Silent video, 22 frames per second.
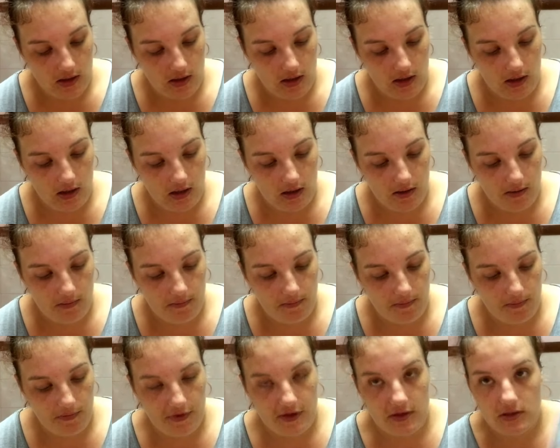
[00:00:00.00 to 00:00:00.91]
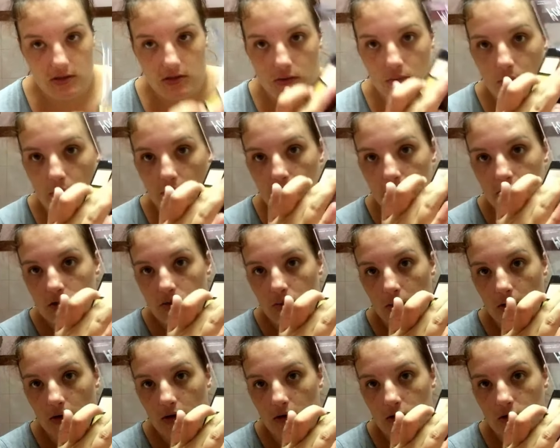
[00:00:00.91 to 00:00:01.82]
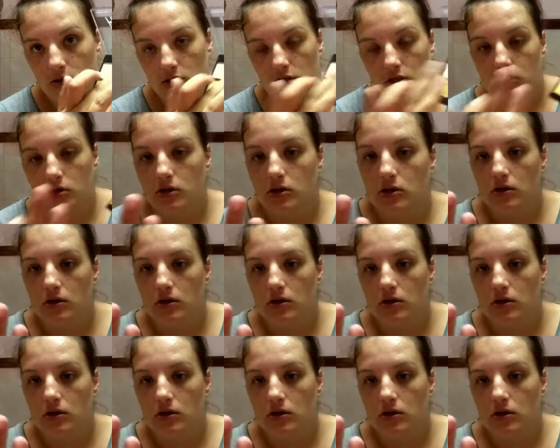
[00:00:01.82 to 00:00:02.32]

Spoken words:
This one swatch,